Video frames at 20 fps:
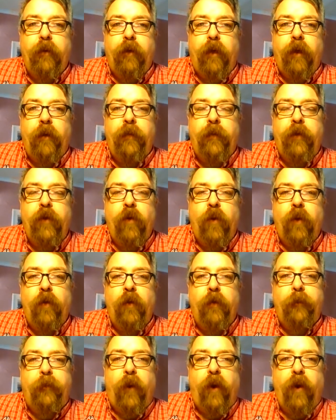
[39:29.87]
the
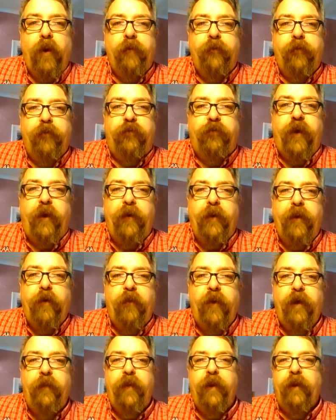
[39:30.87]
northern part of the Saudi
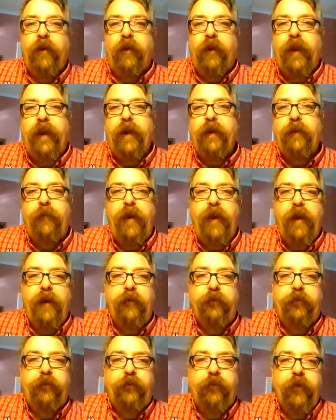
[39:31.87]
Arabian
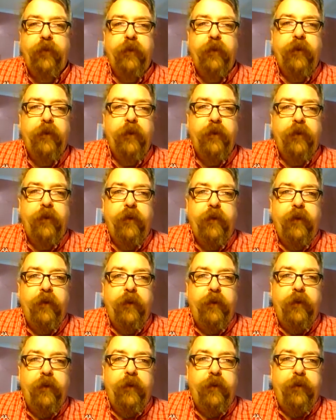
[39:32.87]
landmass.
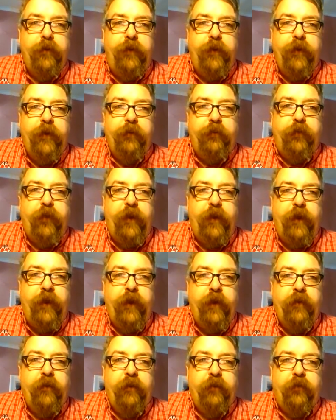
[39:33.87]
This
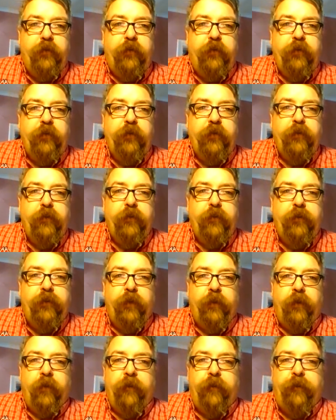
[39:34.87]
is
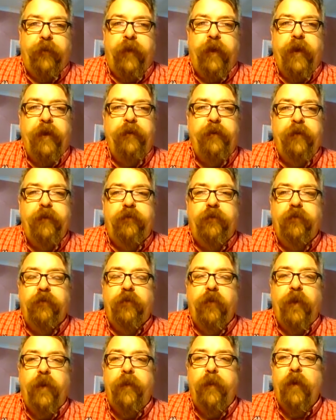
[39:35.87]
the Levant. This is
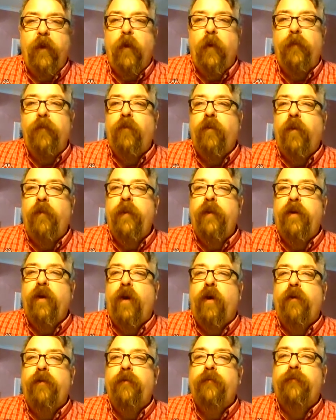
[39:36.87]
going to be home to what we
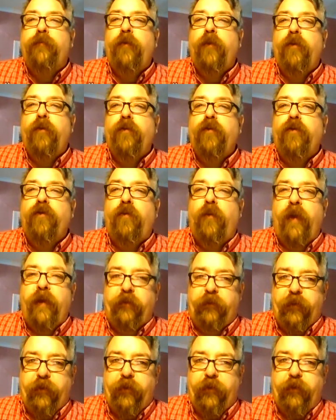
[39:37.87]
call the Fertile
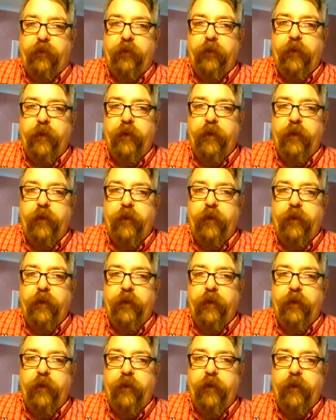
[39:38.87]
Crescent.